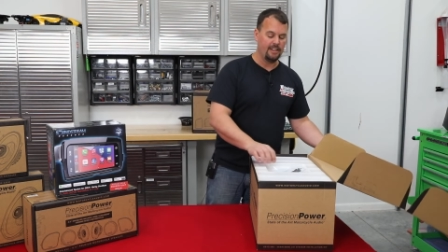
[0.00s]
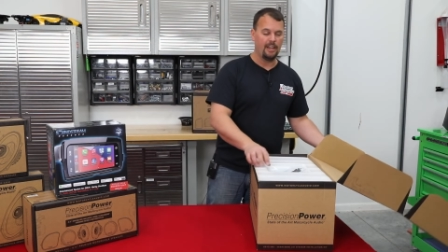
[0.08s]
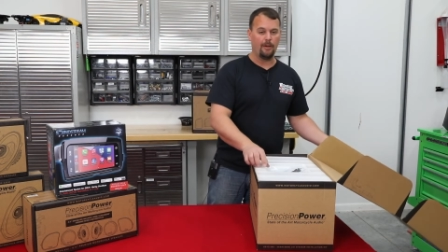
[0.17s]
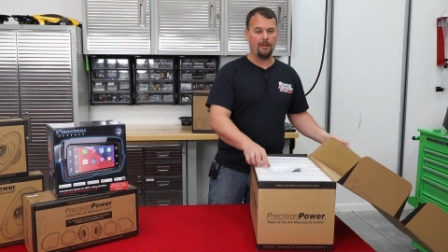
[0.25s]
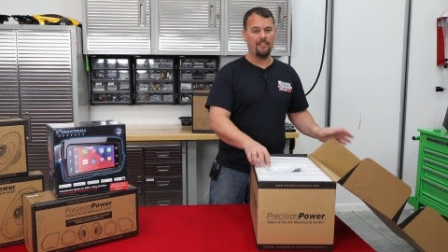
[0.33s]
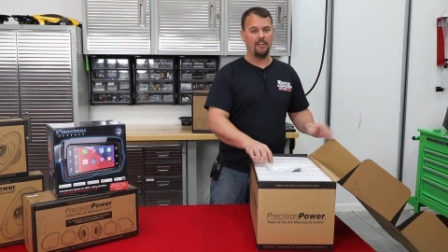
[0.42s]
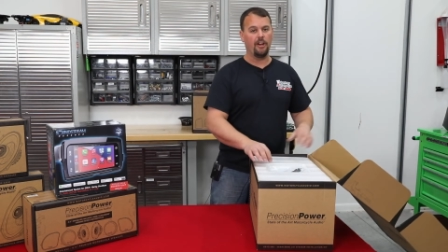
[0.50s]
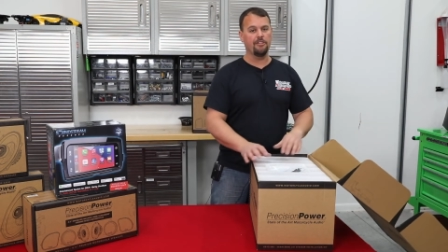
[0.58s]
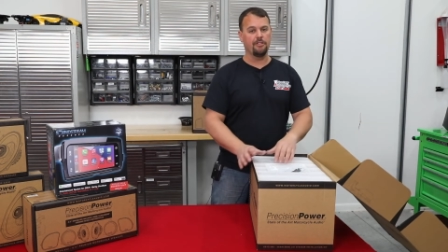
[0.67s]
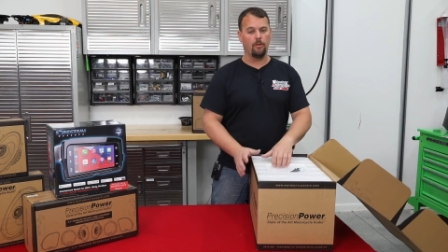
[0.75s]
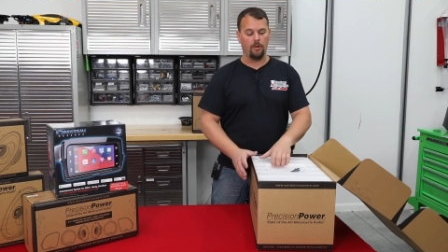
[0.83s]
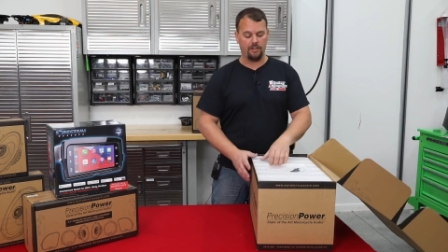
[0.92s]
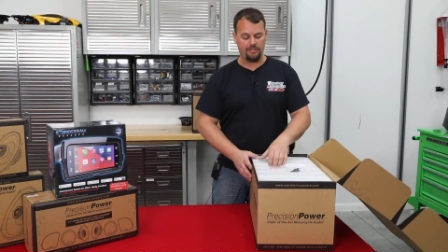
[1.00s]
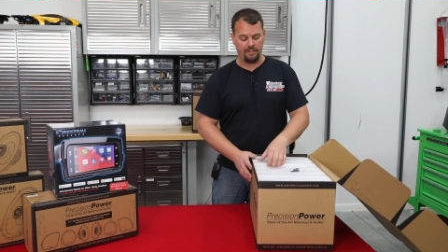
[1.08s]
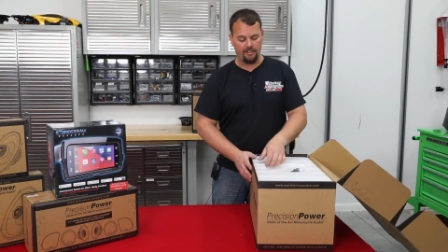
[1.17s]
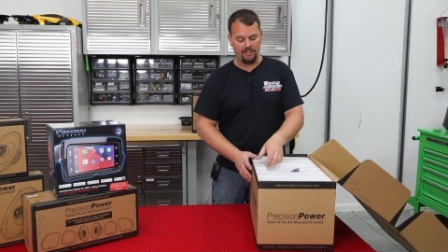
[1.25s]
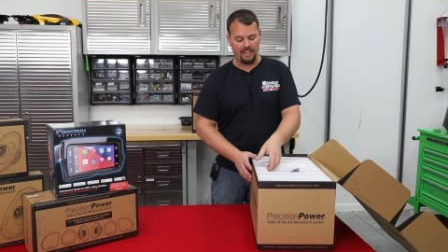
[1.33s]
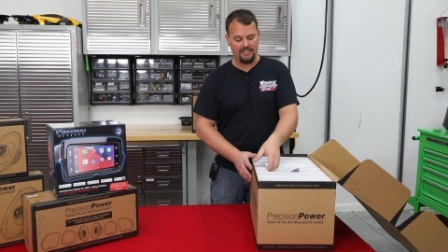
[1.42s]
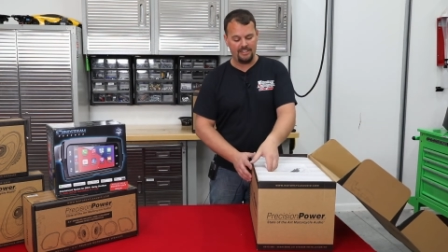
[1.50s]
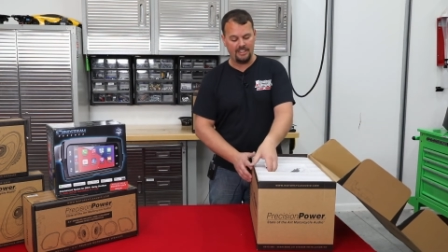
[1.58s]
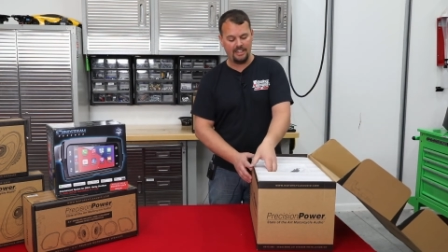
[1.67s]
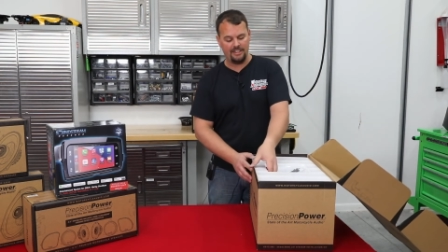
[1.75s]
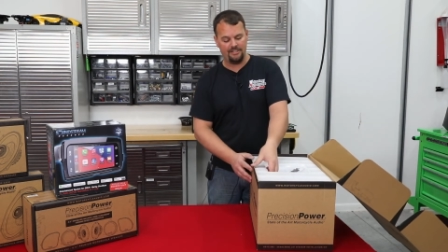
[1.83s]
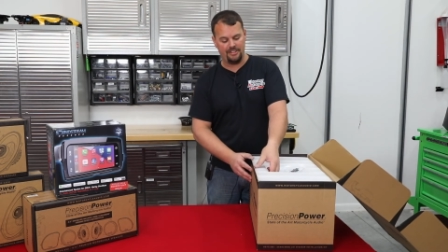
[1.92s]
I believe it also works on your
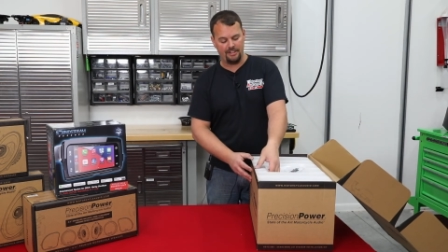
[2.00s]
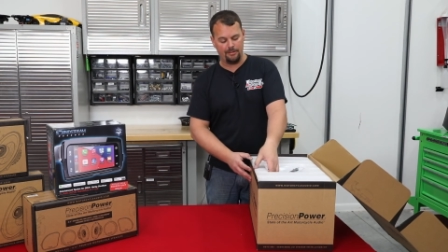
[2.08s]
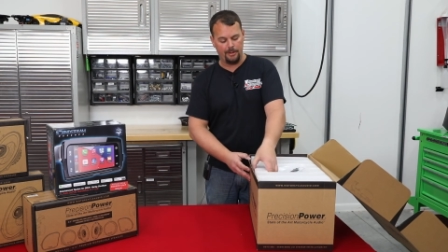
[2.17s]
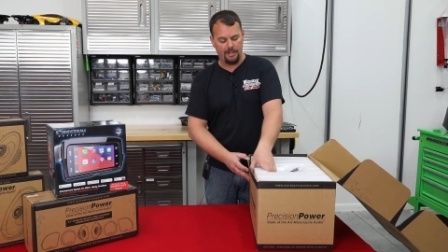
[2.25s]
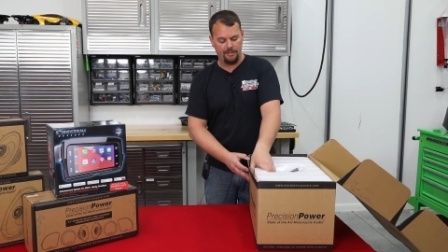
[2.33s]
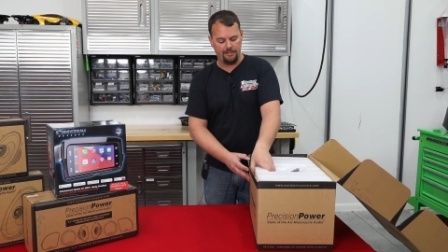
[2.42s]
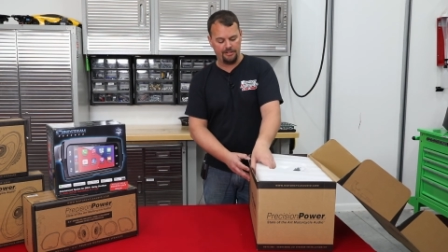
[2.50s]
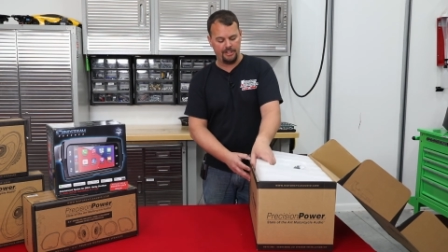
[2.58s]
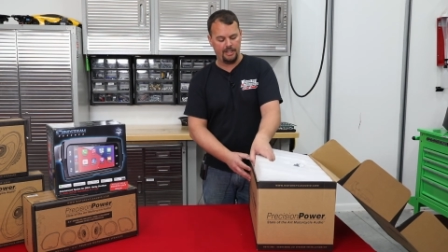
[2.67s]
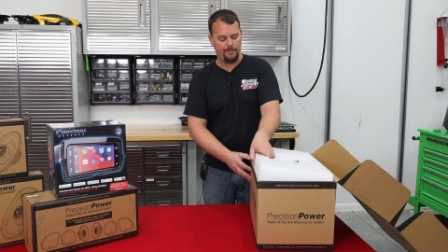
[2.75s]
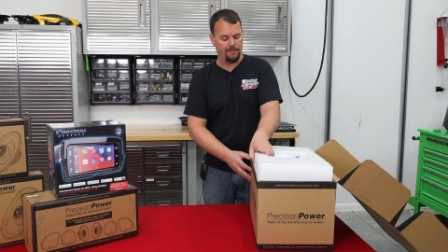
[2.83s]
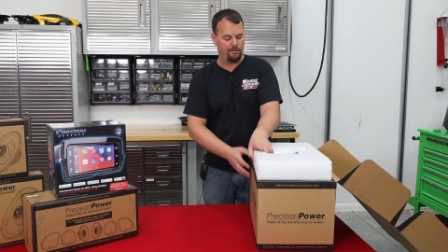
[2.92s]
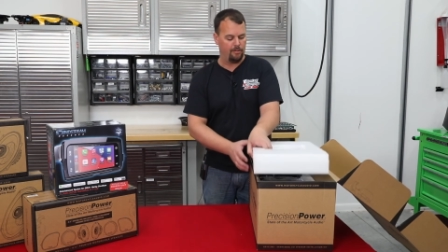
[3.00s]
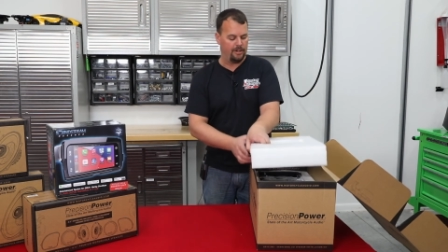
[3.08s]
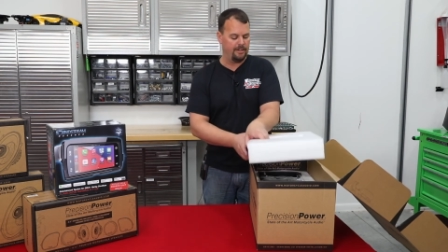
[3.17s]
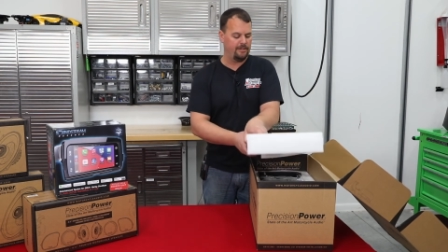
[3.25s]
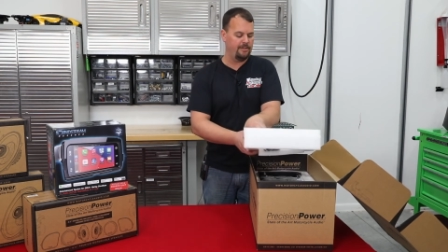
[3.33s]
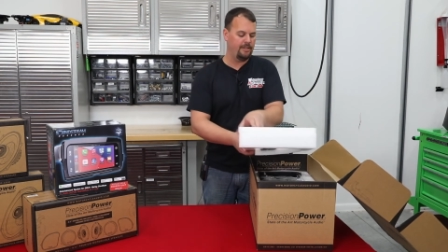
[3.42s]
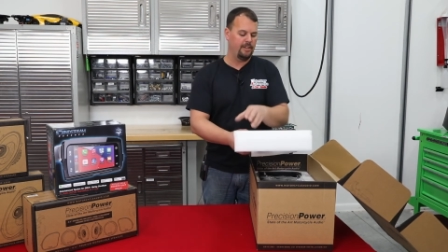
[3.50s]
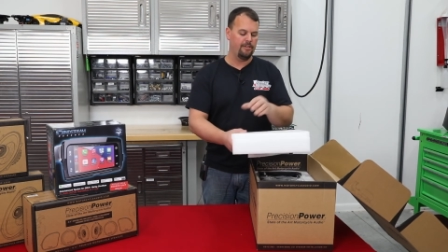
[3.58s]
1996 models and up as well.